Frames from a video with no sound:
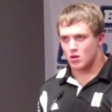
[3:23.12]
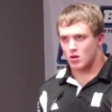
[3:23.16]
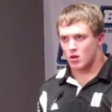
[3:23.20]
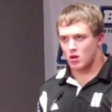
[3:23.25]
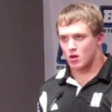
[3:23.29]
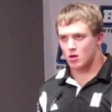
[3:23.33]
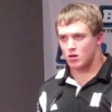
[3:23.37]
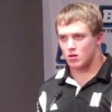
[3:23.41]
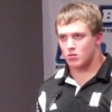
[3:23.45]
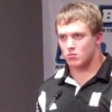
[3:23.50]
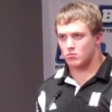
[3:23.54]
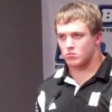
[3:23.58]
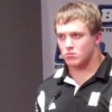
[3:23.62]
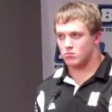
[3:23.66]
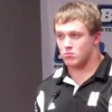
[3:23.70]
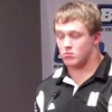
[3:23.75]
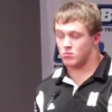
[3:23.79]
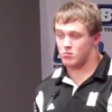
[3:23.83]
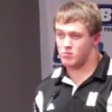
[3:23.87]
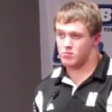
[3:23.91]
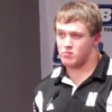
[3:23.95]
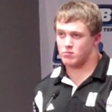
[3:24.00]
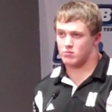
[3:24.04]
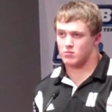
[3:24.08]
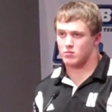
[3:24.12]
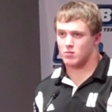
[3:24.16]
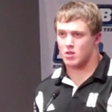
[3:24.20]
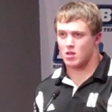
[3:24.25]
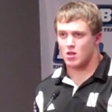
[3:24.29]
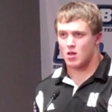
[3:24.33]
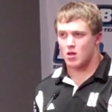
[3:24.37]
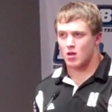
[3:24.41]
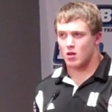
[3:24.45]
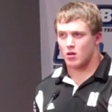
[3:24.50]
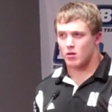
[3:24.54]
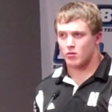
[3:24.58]
Um,
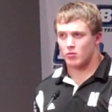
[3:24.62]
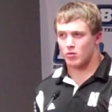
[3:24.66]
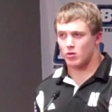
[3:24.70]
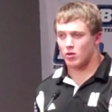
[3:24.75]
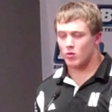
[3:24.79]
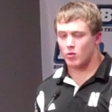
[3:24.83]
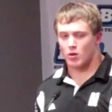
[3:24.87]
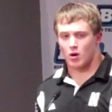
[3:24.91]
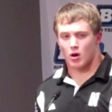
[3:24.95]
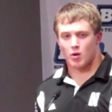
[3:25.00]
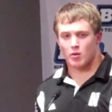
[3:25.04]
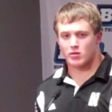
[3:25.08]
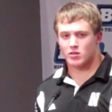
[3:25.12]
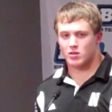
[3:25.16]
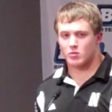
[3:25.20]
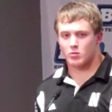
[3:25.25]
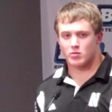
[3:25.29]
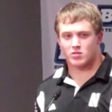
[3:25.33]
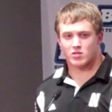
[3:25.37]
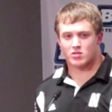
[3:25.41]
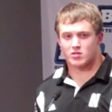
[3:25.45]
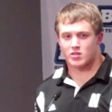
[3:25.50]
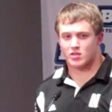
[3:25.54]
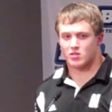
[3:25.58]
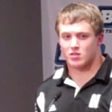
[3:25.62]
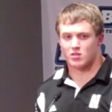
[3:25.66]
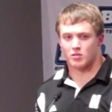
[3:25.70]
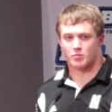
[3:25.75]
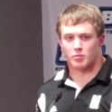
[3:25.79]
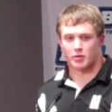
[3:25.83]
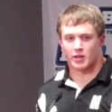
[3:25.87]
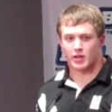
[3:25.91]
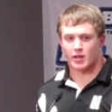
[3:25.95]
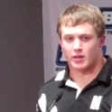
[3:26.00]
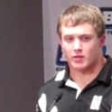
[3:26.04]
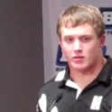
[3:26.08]
really all we did was just stick to the
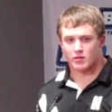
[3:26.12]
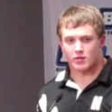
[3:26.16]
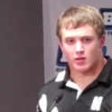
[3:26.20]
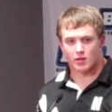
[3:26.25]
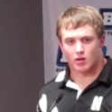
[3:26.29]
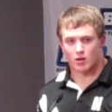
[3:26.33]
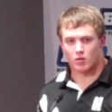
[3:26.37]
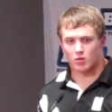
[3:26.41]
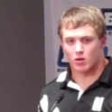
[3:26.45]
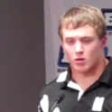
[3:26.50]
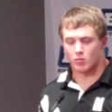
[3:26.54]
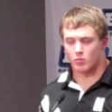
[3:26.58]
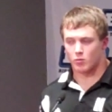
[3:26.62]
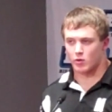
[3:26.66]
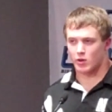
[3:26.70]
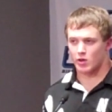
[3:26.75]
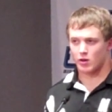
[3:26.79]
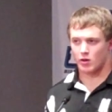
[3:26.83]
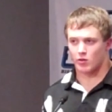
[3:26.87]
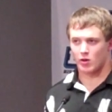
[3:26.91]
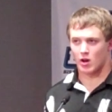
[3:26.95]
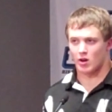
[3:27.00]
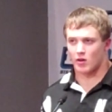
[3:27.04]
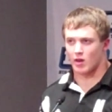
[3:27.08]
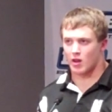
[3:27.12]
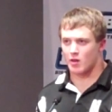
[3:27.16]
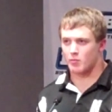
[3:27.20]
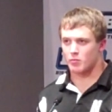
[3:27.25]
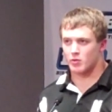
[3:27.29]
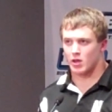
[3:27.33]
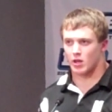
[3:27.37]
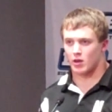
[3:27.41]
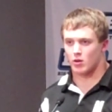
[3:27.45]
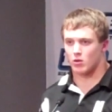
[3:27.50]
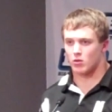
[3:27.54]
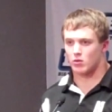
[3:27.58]
plan. You know, um, we had a great game
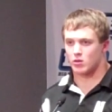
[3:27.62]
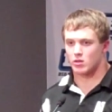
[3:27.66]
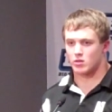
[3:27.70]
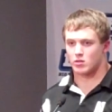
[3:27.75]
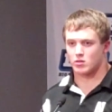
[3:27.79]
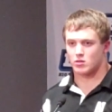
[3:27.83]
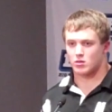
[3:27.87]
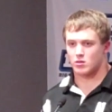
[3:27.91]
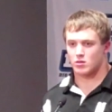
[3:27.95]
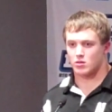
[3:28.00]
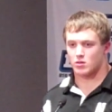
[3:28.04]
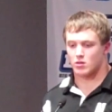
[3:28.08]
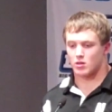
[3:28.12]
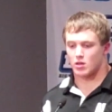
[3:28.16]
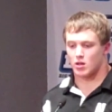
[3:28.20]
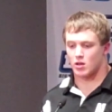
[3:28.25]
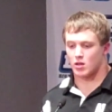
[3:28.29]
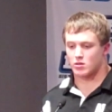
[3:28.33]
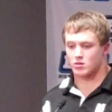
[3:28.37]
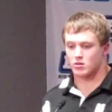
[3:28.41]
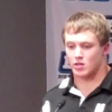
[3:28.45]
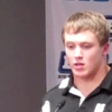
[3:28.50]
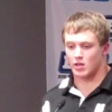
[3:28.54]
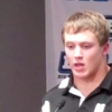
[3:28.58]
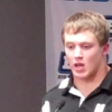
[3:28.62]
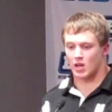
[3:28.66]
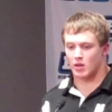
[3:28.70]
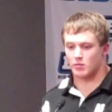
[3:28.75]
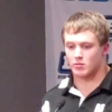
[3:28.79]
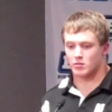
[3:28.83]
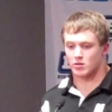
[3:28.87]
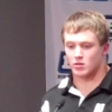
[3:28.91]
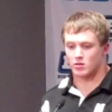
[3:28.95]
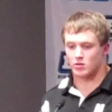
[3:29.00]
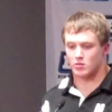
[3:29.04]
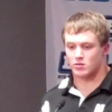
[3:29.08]
plan going into uh, the game
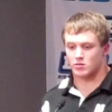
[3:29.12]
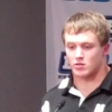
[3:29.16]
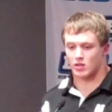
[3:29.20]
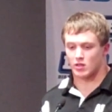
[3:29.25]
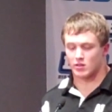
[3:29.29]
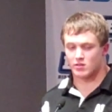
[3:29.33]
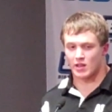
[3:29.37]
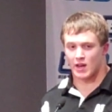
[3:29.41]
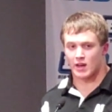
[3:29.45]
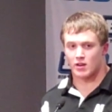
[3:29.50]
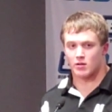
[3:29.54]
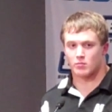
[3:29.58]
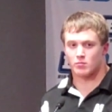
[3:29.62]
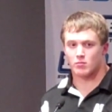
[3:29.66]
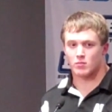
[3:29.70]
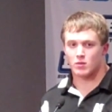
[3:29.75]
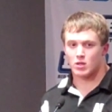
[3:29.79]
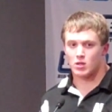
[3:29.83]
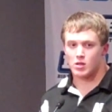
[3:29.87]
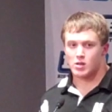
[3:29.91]
to, to contain them.